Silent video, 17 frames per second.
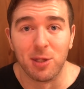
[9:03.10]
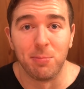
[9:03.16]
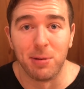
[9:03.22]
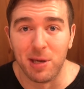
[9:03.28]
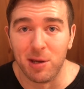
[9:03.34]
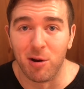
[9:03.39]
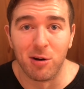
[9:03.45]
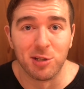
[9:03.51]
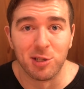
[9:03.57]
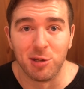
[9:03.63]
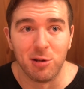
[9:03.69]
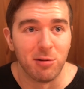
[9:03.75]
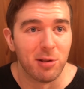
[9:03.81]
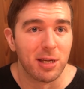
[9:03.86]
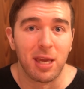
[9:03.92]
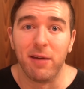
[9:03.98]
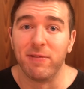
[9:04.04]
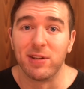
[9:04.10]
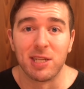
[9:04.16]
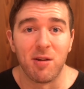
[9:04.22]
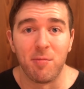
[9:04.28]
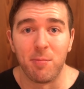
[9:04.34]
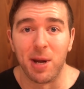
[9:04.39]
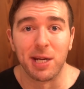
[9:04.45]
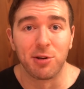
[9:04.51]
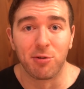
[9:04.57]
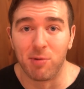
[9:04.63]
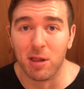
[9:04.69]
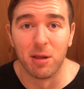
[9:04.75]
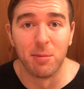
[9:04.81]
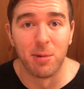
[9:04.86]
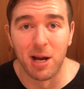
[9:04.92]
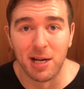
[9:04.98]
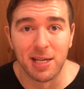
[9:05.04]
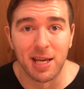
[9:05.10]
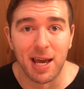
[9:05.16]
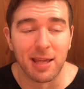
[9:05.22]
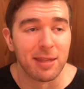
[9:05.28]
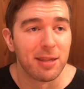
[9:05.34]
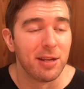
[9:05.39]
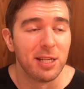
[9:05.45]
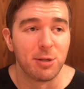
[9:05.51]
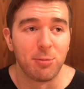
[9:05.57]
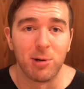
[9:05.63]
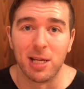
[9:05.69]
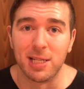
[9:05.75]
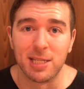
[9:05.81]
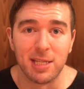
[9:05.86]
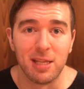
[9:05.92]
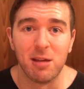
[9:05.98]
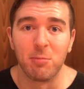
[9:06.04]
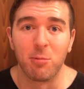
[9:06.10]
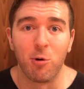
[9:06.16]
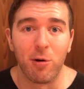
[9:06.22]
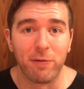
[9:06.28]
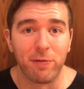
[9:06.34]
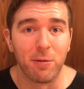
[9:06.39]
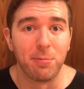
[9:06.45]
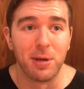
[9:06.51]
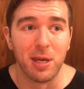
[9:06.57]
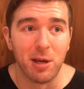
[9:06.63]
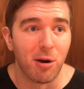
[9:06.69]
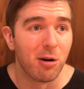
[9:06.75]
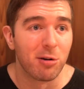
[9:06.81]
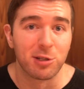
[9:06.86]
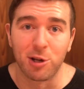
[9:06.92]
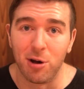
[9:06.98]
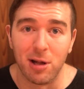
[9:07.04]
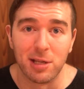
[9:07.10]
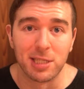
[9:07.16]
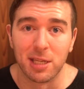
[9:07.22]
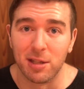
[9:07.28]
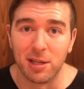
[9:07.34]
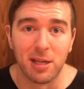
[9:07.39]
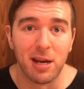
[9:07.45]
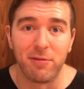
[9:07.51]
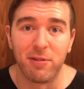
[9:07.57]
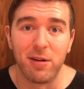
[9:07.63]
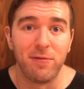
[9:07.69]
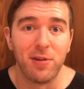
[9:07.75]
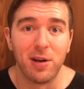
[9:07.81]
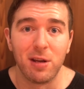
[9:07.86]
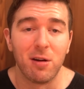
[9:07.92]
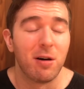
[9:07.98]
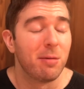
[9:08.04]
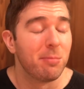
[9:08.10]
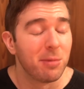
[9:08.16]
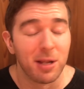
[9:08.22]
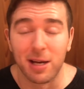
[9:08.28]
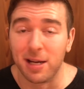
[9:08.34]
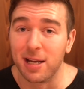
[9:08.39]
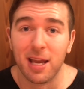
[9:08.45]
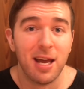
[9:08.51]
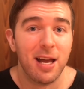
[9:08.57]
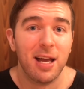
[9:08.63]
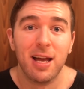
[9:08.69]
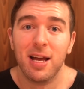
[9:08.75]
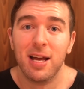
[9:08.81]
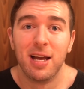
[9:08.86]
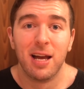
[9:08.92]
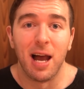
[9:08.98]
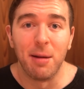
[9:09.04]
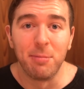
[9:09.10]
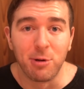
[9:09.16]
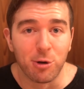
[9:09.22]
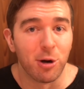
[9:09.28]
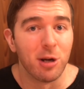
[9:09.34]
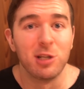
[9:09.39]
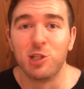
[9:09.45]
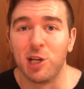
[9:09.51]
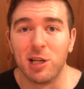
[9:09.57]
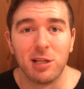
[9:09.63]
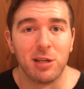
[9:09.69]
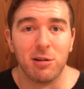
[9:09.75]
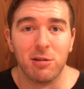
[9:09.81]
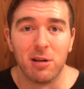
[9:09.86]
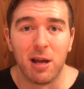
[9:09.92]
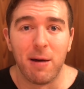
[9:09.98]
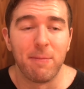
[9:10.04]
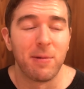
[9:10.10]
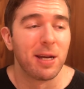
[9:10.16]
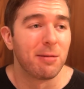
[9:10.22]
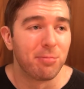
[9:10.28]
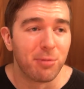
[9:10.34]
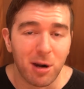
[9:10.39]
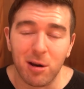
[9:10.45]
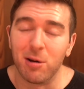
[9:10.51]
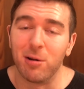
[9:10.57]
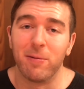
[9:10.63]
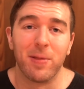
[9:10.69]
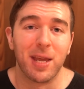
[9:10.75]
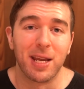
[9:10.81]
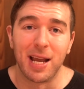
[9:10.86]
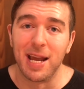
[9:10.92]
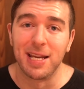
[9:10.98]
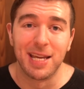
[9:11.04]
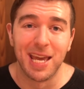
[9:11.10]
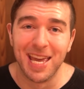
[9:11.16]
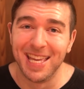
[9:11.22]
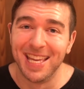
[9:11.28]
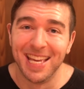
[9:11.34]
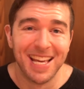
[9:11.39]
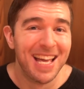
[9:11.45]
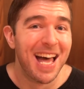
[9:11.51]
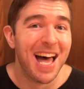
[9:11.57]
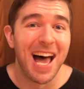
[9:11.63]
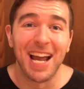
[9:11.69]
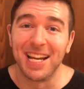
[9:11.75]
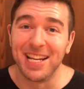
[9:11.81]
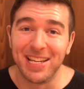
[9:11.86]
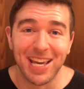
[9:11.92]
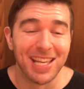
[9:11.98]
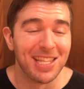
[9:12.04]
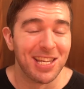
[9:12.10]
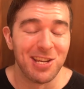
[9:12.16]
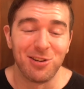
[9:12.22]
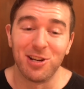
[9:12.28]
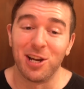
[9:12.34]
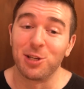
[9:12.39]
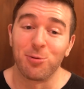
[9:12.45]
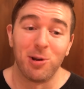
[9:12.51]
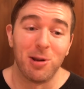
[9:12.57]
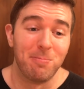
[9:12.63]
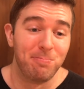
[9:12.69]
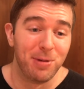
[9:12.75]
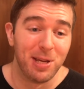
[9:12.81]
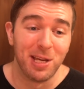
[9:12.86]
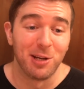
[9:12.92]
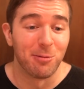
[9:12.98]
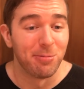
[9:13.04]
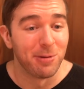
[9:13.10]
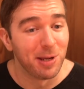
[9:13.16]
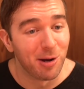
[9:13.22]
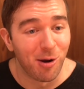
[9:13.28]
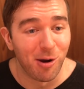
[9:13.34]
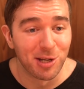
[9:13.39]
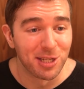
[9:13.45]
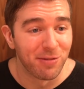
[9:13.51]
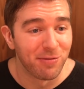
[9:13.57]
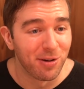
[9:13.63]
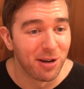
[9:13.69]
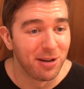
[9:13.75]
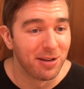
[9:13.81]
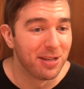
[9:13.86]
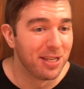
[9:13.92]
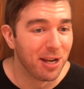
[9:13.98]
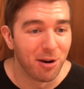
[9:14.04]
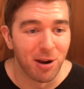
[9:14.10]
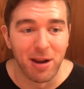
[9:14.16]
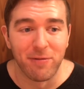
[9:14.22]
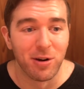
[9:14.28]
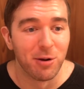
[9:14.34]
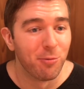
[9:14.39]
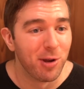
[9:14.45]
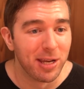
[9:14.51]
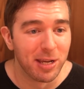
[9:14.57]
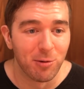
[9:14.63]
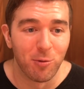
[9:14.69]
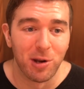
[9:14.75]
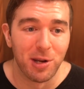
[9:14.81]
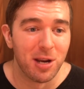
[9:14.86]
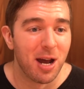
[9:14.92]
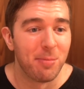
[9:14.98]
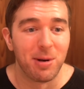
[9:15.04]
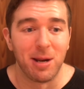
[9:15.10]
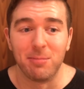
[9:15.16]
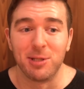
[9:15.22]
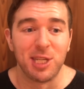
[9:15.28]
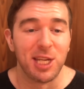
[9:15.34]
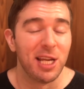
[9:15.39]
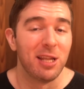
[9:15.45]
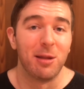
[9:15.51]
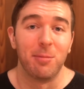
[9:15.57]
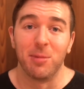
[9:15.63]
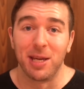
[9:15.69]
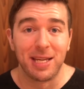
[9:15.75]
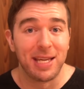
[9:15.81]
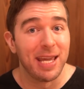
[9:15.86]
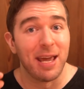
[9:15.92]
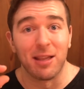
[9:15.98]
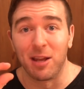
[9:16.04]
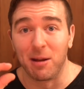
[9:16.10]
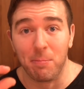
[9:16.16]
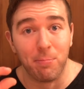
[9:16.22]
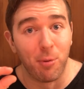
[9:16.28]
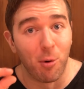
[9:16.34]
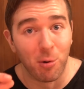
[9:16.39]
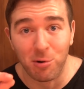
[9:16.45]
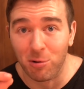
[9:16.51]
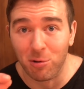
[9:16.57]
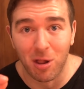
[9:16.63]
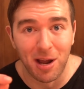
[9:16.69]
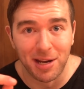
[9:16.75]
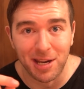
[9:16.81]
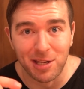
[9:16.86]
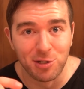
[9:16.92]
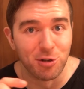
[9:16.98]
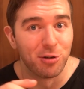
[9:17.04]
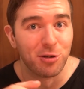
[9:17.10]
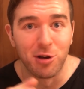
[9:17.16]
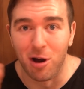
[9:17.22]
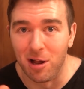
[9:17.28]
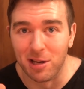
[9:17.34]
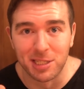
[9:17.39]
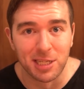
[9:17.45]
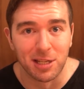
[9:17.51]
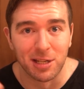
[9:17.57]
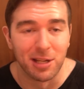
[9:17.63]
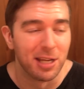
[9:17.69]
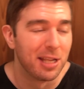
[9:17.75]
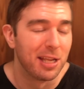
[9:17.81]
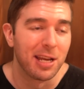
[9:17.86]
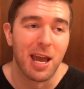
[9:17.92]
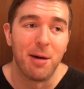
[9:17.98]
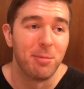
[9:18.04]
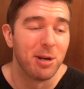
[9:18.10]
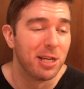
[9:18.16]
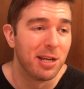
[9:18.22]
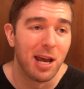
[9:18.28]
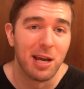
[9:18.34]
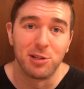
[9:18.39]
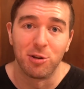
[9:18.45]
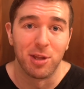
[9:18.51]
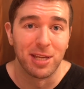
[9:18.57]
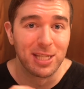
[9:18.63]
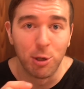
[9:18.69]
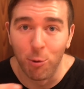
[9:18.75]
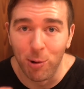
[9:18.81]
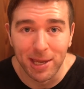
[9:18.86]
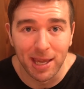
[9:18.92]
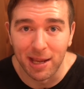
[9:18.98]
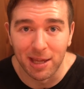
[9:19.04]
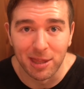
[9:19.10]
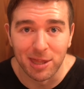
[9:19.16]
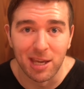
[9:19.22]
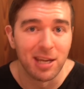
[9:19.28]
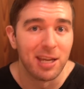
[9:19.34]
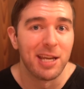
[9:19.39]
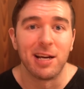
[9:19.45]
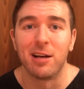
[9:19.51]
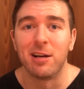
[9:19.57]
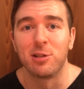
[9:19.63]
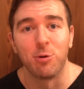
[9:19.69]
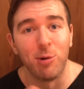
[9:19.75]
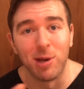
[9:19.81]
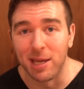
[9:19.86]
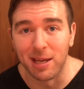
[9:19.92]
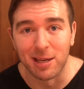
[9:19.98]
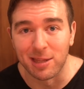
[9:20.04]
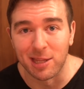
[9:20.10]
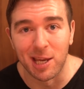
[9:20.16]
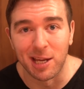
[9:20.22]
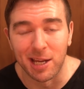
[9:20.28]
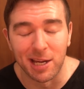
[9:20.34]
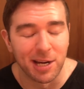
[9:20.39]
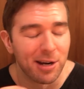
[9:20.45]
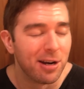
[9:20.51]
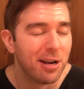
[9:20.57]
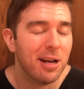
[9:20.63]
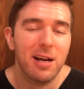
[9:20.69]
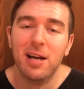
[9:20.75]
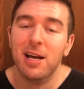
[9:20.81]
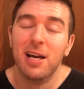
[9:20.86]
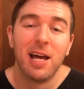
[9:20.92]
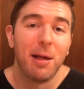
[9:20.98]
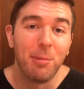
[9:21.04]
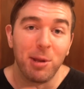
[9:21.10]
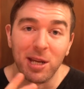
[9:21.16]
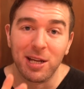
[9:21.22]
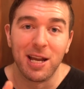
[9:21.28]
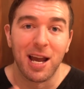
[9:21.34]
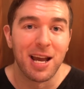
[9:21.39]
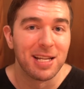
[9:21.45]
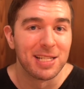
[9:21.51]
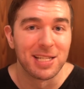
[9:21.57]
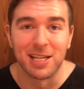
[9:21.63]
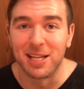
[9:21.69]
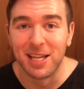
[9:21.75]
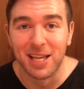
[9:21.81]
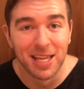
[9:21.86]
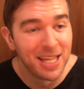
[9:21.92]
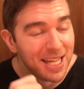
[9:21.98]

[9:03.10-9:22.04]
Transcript: the PRs you do. Like even some of my gorilla mind athletes, when I see them going for PRs constantly in every video, I'm like, I'm cringing, dude. I'm like, bro, like I get, I get that you guys want to beat your PRs every, you know, every week and whatnot, but I'm seeing them like get like borderline injured constantly. Like how many guys are like tweaking a thing here, tweaking a thing here. I'm like, guys, like